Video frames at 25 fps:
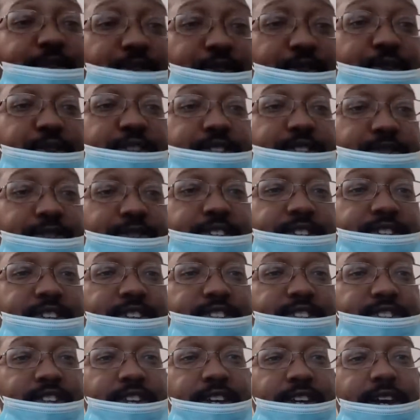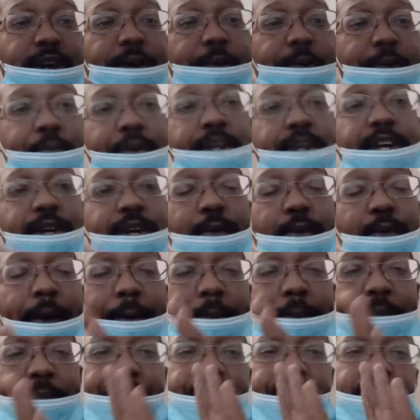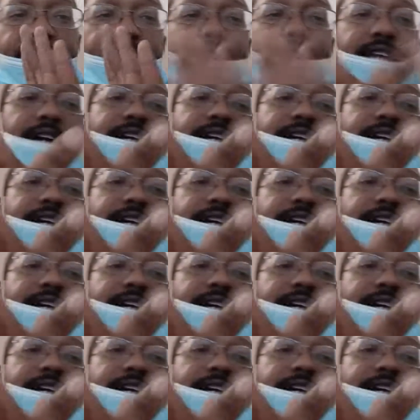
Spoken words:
do your research on that. But anyway, like